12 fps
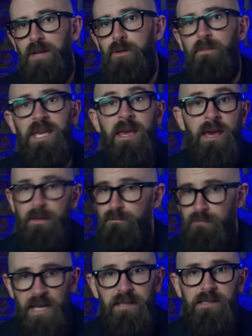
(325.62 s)
there could be
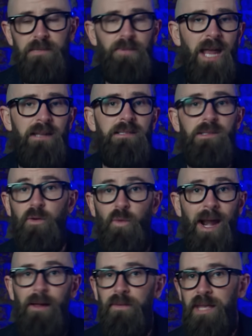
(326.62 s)
millions of planets
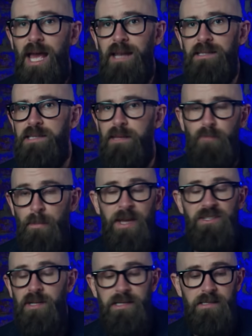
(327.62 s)
around the galaxy
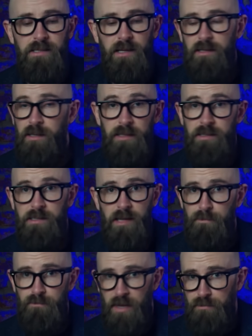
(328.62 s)
perpetually stuck at
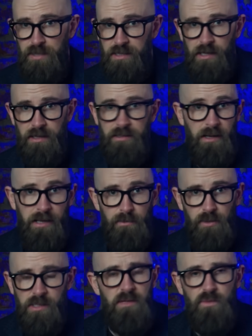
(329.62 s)
step number 6,
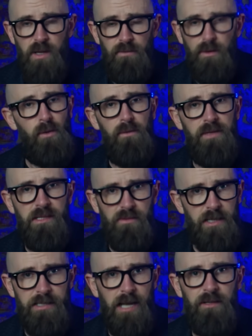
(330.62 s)
unable to evolve
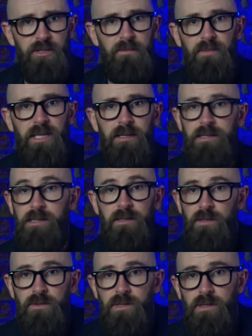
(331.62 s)
into intelligent beings
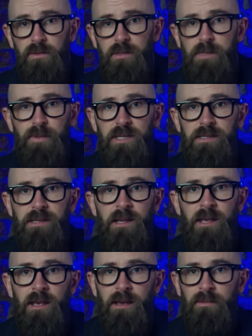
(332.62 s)
that use tools because
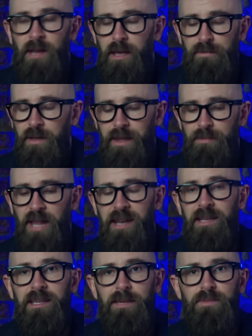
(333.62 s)
life on their
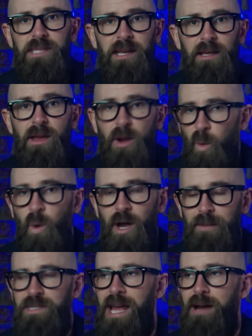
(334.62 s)
planet keeps getting
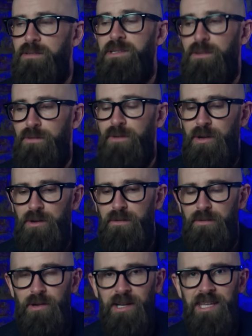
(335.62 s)
wiped out over and
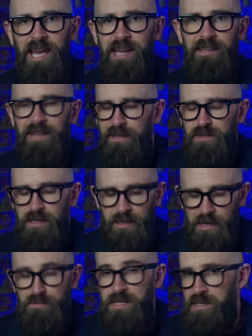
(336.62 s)
over again and they have to
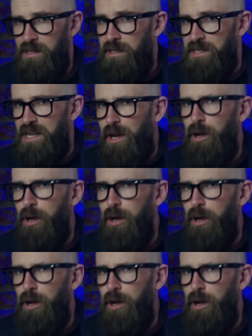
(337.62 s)
keep starting